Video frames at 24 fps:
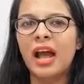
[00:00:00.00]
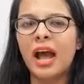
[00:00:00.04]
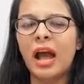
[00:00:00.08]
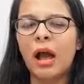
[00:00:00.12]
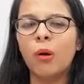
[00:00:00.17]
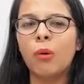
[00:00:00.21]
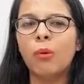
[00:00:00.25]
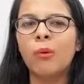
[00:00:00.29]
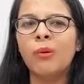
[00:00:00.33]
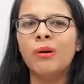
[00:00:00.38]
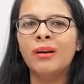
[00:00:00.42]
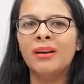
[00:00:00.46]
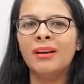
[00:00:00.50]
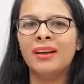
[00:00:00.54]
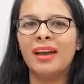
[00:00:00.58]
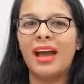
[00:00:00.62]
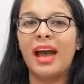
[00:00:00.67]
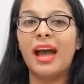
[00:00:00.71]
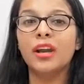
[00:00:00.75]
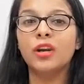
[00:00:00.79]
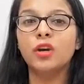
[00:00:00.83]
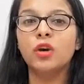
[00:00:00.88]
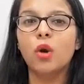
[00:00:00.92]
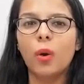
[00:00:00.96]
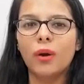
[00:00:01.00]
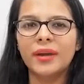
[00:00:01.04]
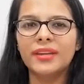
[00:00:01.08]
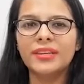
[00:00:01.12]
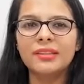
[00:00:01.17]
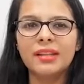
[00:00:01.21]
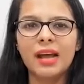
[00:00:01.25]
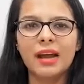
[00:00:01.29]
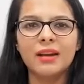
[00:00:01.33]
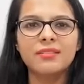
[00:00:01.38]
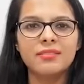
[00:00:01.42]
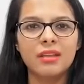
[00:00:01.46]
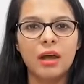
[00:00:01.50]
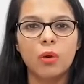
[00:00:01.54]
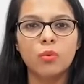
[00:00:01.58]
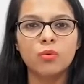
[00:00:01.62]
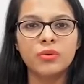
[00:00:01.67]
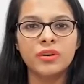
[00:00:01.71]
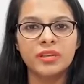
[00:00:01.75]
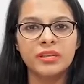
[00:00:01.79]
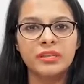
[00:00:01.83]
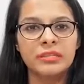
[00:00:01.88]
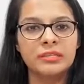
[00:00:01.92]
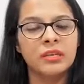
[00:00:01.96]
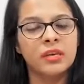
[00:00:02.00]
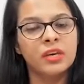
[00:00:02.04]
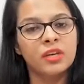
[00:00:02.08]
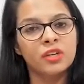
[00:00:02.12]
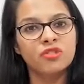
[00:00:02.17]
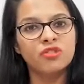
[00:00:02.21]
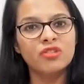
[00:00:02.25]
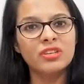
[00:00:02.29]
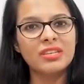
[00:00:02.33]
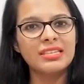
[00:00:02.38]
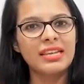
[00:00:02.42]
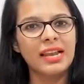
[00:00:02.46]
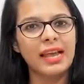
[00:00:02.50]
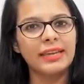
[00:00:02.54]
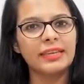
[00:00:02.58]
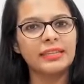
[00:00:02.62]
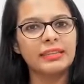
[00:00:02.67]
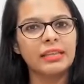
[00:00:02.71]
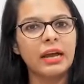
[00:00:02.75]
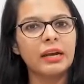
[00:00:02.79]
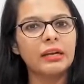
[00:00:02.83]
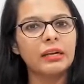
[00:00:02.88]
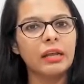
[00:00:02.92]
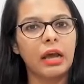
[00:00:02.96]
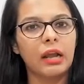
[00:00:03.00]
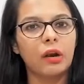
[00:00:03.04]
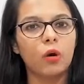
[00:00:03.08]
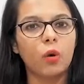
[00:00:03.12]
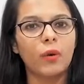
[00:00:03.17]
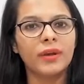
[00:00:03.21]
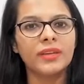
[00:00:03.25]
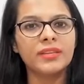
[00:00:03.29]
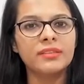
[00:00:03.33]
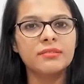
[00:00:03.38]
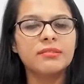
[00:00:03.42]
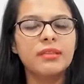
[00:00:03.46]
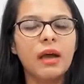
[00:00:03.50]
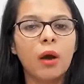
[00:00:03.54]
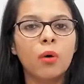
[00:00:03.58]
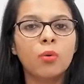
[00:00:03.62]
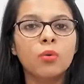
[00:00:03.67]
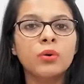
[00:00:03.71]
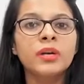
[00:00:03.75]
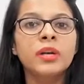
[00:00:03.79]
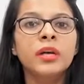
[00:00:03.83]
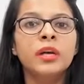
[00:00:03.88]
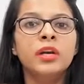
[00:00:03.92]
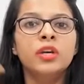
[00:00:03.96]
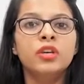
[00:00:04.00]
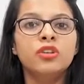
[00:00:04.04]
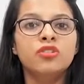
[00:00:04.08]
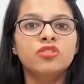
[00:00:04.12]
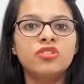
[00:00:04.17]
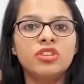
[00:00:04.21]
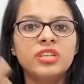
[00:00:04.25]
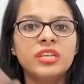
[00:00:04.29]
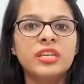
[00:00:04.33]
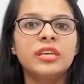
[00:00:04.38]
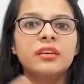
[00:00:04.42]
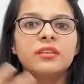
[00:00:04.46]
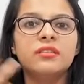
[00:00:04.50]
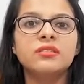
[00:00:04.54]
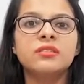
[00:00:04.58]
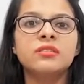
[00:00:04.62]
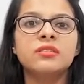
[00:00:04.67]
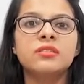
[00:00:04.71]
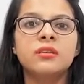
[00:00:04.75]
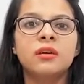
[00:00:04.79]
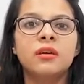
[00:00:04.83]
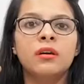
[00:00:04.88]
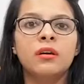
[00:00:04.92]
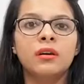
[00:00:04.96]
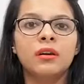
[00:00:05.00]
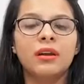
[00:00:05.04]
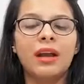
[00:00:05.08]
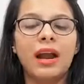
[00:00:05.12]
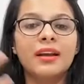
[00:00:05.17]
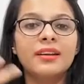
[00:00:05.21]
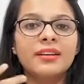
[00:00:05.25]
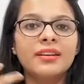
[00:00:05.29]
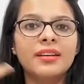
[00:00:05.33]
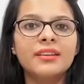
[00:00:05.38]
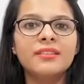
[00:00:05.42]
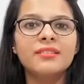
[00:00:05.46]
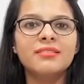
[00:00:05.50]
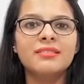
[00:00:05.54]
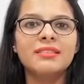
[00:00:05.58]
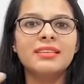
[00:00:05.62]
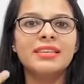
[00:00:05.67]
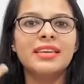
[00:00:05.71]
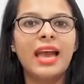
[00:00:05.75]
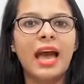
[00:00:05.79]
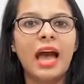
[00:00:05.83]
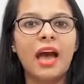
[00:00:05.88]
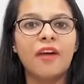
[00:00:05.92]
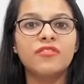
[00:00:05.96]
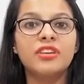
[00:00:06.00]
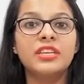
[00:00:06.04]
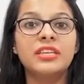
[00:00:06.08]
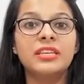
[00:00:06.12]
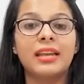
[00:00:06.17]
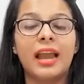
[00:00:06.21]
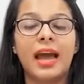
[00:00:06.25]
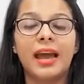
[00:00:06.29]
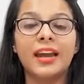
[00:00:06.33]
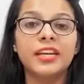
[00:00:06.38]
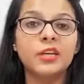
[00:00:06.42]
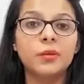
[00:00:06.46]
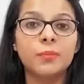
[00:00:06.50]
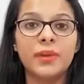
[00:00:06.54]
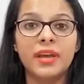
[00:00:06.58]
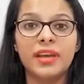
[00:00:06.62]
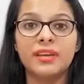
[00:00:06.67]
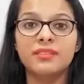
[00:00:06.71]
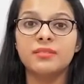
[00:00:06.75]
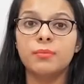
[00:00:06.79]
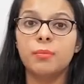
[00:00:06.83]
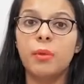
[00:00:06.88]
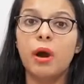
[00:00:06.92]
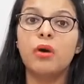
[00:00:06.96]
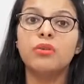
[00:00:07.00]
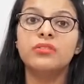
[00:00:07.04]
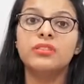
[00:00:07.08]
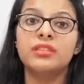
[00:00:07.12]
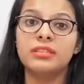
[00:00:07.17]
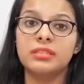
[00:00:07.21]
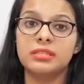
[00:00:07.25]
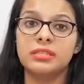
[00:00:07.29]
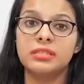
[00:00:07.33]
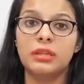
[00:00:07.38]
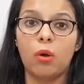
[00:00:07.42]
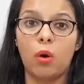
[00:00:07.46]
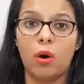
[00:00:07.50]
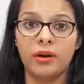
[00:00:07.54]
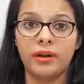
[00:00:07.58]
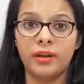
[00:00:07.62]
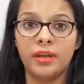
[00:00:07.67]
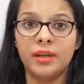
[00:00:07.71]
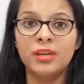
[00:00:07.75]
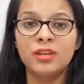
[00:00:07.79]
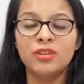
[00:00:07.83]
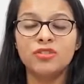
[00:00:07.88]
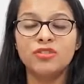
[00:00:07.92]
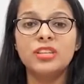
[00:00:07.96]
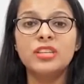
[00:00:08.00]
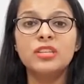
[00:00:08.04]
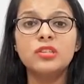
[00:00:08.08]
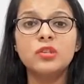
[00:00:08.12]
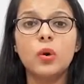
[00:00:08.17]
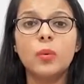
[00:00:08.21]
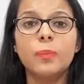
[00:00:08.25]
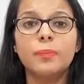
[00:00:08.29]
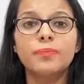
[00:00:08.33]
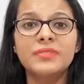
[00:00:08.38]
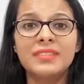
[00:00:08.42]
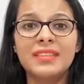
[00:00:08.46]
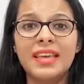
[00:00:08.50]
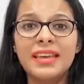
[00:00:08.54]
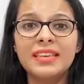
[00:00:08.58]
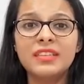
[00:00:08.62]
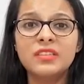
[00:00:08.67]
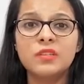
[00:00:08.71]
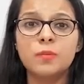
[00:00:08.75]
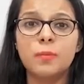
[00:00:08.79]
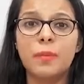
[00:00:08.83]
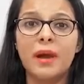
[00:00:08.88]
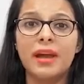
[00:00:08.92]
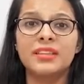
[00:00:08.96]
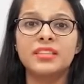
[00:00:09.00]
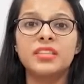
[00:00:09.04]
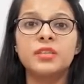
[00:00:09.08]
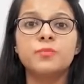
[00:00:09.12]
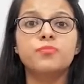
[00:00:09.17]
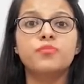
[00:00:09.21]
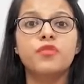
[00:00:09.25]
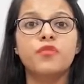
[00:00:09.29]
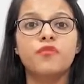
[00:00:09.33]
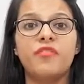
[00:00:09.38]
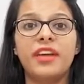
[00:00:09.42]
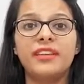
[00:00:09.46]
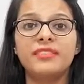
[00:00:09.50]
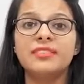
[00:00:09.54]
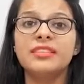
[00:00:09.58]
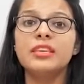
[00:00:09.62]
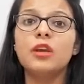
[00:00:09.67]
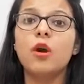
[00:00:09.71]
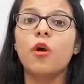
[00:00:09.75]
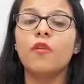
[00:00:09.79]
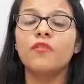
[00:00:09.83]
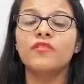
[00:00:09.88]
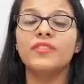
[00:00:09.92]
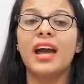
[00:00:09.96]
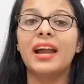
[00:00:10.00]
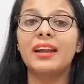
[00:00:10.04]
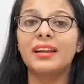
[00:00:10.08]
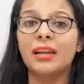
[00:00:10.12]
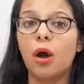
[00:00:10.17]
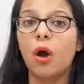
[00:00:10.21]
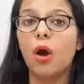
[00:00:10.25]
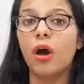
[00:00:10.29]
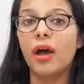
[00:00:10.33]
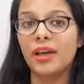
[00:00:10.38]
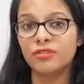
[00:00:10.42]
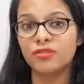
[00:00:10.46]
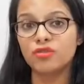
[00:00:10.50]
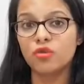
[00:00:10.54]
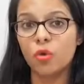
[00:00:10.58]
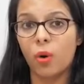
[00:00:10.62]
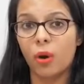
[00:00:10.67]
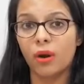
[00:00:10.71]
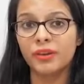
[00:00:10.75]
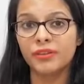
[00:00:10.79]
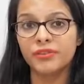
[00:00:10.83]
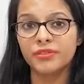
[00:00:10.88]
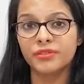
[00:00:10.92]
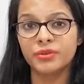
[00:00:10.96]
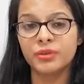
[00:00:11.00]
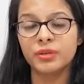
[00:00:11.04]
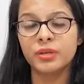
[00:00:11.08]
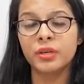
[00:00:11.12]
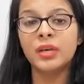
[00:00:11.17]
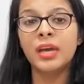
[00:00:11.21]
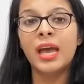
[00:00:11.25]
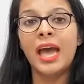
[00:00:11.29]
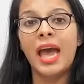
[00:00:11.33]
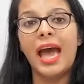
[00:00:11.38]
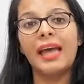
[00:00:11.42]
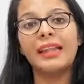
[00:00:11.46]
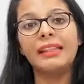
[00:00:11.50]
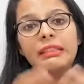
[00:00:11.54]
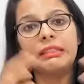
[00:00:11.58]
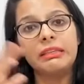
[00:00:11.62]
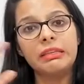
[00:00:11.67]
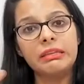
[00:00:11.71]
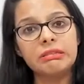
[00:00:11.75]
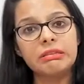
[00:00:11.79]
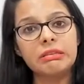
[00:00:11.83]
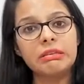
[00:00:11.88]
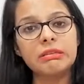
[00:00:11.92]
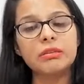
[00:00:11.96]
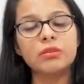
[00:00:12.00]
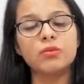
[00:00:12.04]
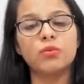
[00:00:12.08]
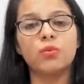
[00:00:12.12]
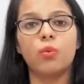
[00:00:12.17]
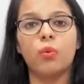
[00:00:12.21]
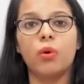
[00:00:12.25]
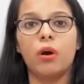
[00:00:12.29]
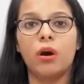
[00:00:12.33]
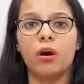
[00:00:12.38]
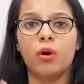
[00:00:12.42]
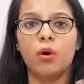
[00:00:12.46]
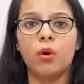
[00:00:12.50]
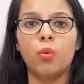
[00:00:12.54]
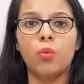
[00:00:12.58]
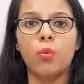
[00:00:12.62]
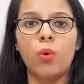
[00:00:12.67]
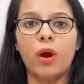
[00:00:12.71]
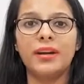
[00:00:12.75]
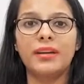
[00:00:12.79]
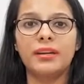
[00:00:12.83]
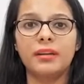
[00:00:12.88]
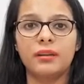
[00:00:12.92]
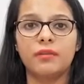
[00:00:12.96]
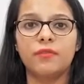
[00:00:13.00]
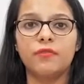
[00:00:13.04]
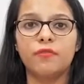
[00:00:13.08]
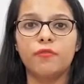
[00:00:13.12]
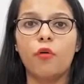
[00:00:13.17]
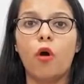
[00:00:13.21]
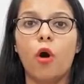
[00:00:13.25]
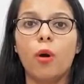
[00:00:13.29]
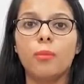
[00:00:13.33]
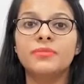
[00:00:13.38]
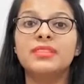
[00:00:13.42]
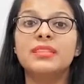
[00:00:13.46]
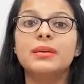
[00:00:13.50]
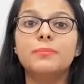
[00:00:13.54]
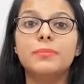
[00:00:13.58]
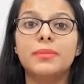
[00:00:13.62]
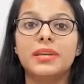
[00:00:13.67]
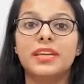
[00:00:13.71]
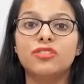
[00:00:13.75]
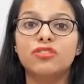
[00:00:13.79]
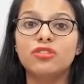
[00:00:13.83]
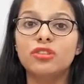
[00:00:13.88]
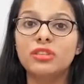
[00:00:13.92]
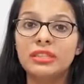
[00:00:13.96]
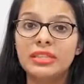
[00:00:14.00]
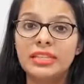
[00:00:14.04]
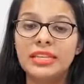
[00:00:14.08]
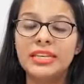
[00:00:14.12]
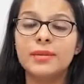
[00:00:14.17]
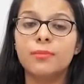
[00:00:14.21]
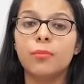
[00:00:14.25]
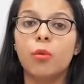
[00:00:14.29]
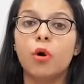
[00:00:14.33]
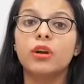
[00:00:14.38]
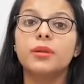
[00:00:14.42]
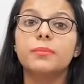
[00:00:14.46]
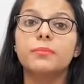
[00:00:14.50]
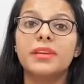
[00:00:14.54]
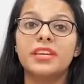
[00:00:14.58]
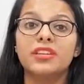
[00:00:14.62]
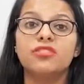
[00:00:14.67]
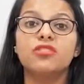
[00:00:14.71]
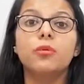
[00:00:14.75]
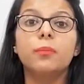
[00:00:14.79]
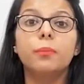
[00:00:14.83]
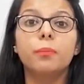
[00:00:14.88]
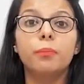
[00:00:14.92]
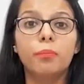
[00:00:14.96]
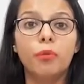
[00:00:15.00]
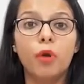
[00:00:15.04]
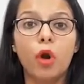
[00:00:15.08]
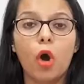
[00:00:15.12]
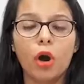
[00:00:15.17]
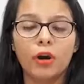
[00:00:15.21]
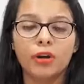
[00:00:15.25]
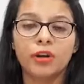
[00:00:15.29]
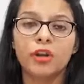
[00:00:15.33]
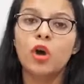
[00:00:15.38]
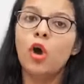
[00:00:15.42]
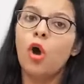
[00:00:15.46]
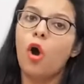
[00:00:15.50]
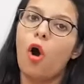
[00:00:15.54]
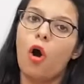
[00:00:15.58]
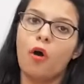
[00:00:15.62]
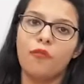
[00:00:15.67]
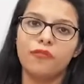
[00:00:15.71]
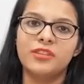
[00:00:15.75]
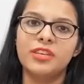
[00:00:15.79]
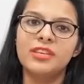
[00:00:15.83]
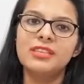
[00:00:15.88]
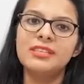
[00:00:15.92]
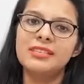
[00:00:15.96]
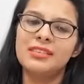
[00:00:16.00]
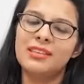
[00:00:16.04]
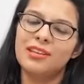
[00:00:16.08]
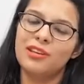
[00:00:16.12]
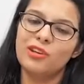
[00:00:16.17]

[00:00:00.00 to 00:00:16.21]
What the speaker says: how annoying that sound is. Just like that annoying sound, she is continuously having nightmares about this thought. She is obsessed by the prophecy of that astrologer, and this is what forms the major theme or the major plot of this